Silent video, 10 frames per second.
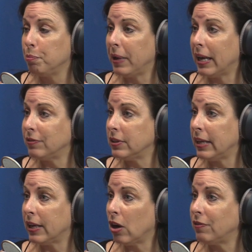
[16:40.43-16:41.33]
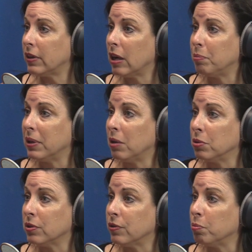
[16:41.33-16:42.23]
may have to take off a couple
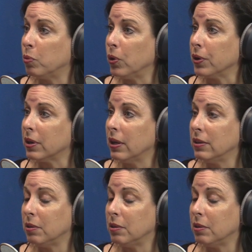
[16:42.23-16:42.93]
hours from work